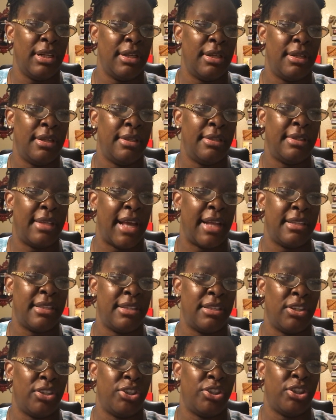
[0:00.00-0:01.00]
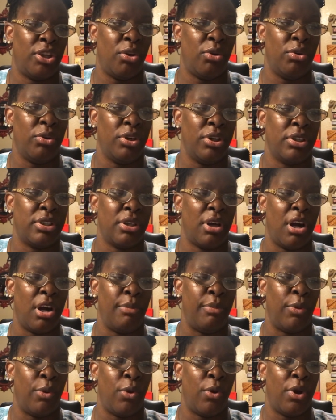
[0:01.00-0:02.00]
An expulsion,
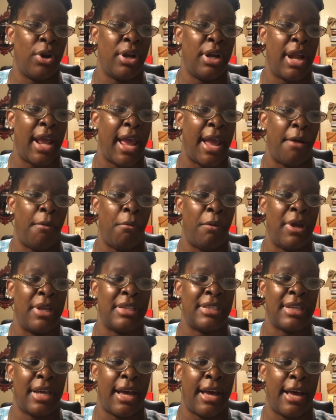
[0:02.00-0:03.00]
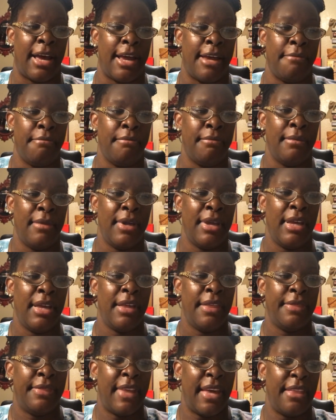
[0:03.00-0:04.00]
that's the shoulders are born
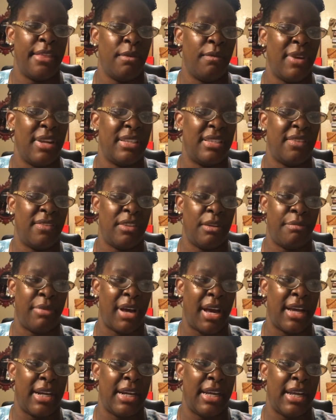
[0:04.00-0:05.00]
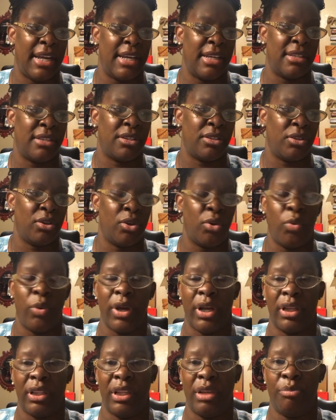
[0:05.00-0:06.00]
at one time, then the
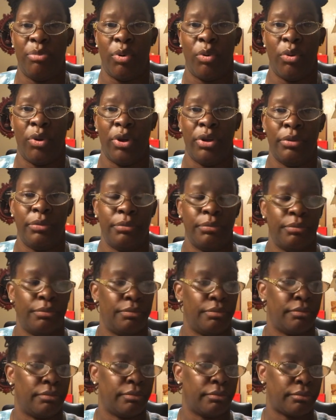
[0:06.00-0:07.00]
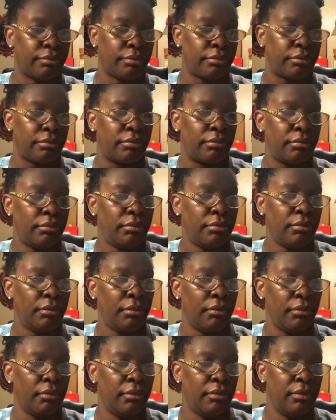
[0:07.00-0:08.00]
rest of the body is quickly born.